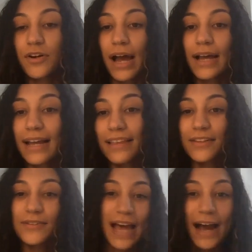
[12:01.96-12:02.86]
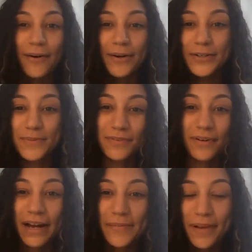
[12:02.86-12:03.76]
cracking at those hours before
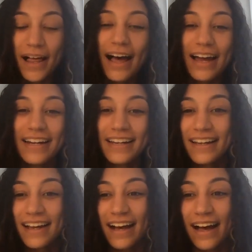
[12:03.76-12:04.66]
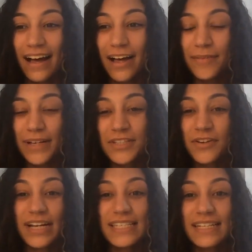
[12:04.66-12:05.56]
I applied. It's
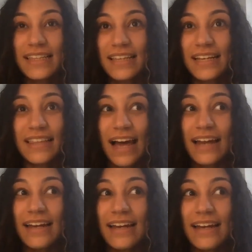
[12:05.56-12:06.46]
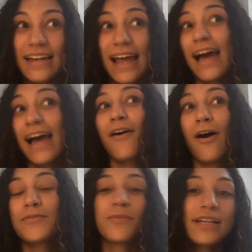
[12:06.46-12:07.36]
crazy to think that now,
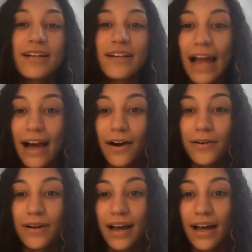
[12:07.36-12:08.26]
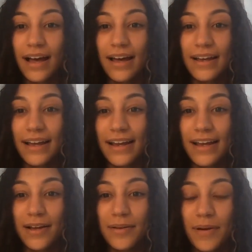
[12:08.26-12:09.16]
almost 1 year out, I
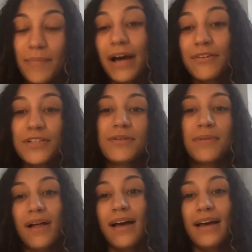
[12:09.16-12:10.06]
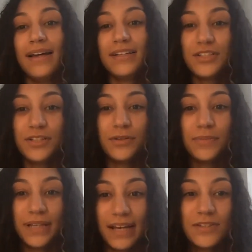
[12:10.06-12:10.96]
am about to apply to
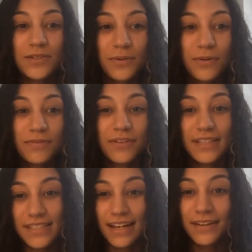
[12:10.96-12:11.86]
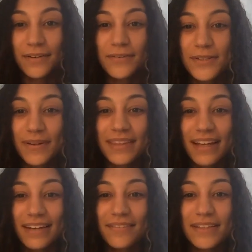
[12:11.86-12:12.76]
PA school for this cycle. So at the
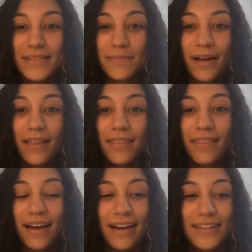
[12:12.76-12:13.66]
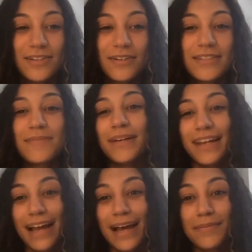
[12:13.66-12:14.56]
end of this month, I start
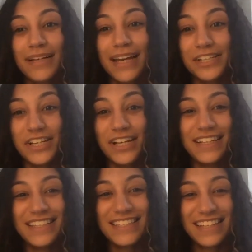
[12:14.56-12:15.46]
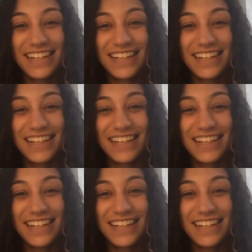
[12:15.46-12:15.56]
submitting applications,